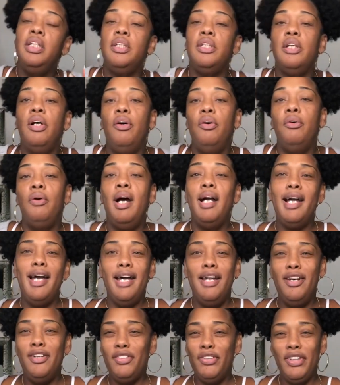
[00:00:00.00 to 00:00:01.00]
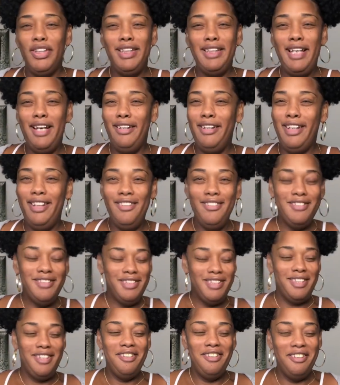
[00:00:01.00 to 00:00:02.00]
So I got all dressed out cute and
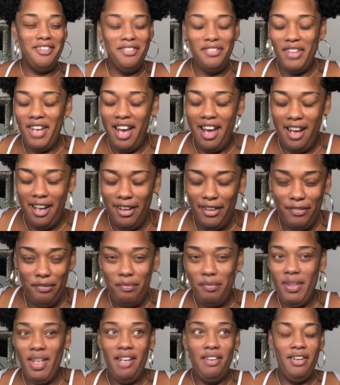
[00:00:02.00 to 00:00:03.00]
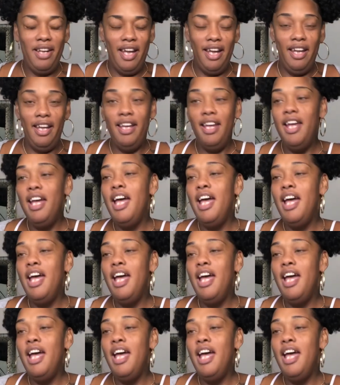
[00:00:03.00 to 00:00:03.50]
stuff, y'all. Okay.